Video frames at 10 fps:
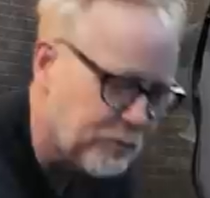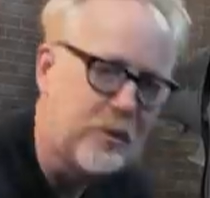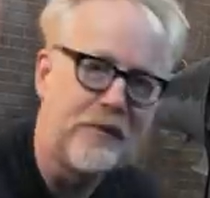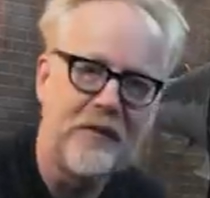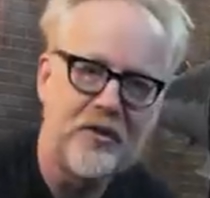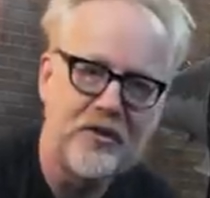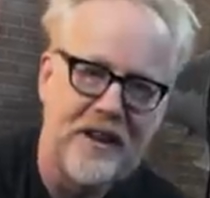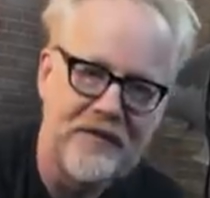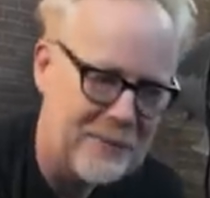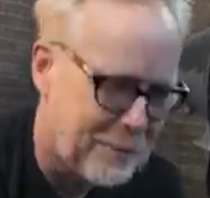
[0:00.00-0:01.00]
the roof of a
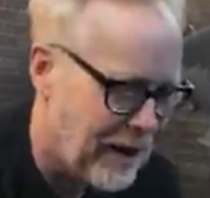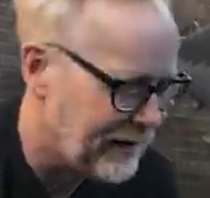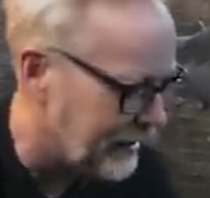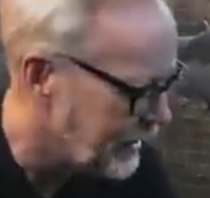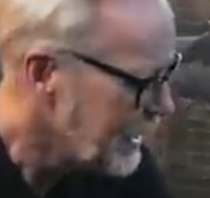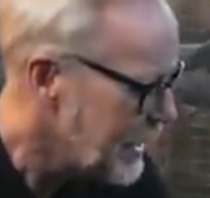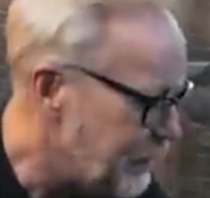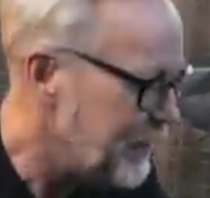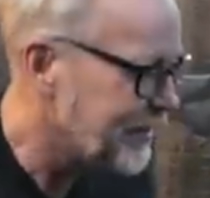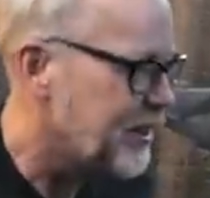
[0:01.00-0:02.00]
Chevy Impala.
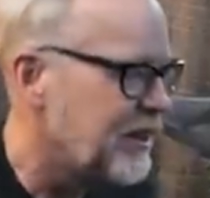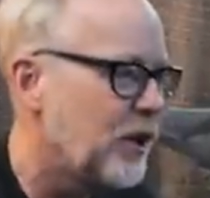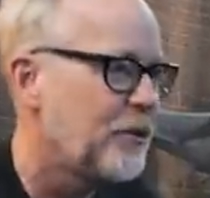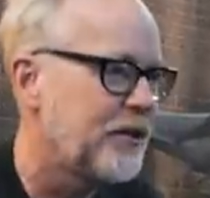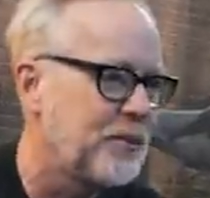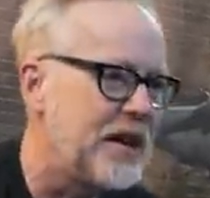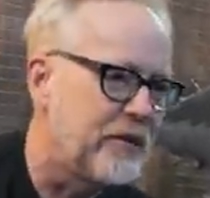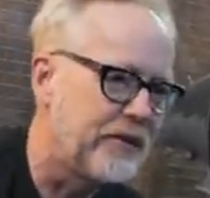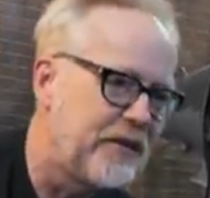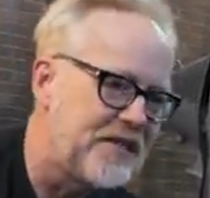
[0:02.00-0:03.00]
If it's going to go at
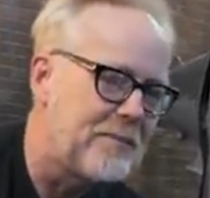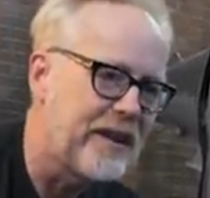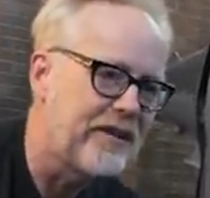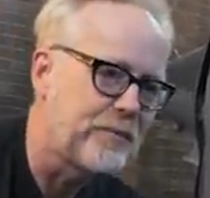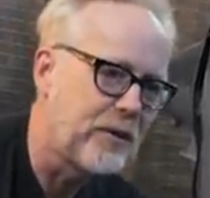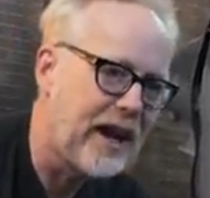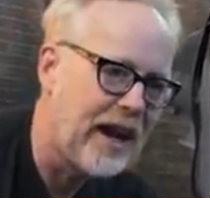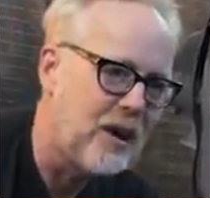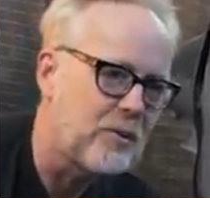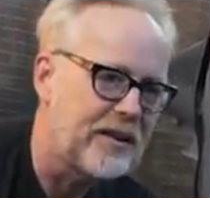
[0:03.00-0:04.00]
350 miles per
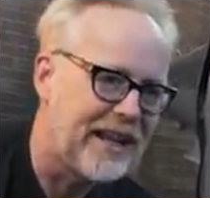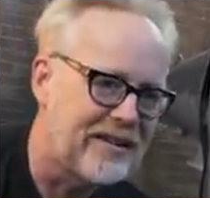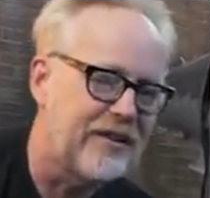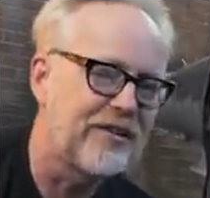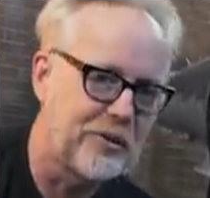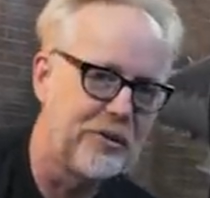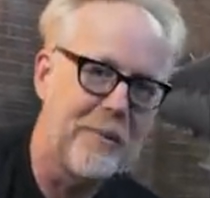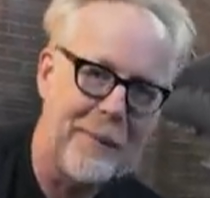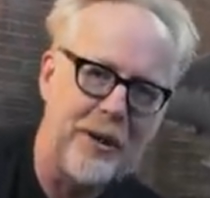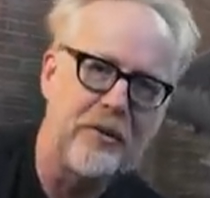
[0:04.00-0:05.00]
hour, that's a certain
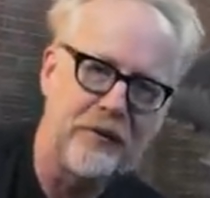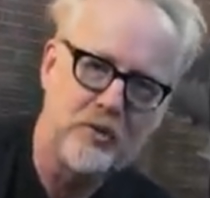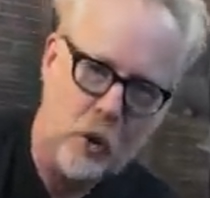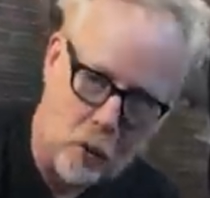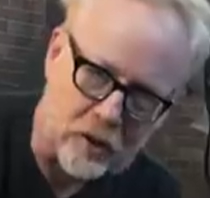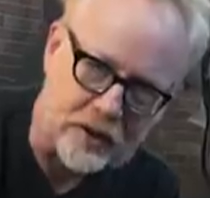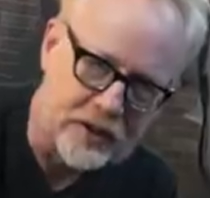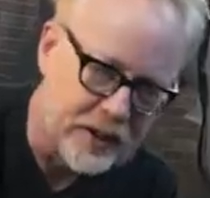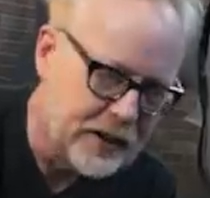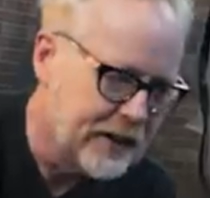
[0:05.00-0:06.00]
amount of
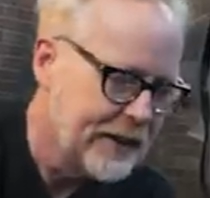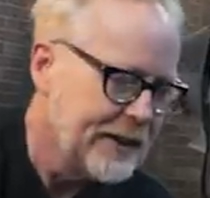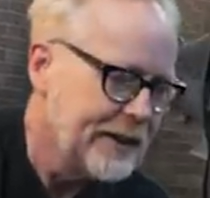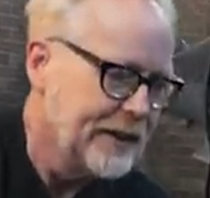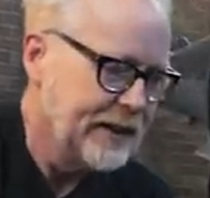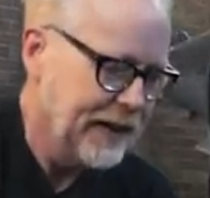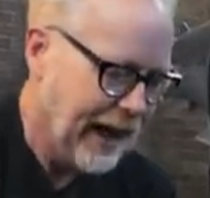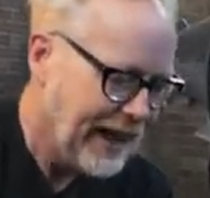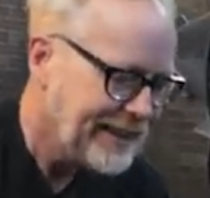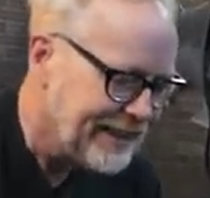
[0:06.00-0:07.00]
torque.
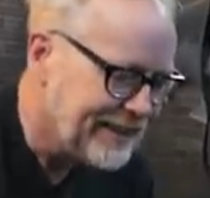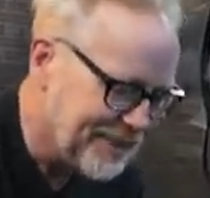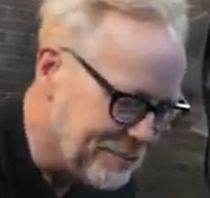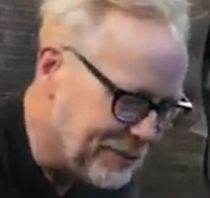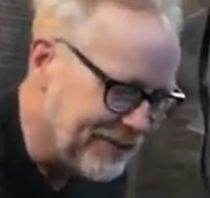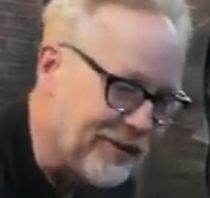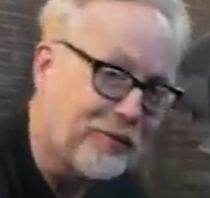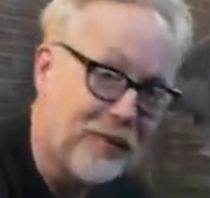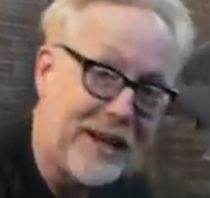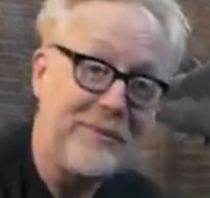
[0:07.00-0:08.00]
I needed to build this
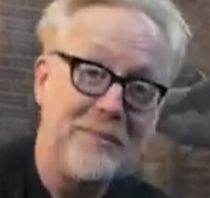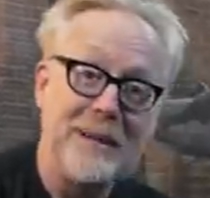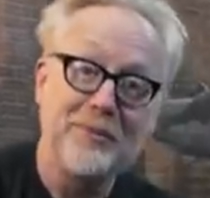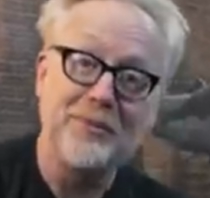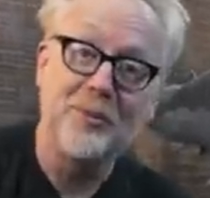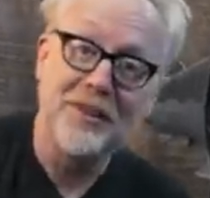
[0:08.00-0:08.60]
frame to be able to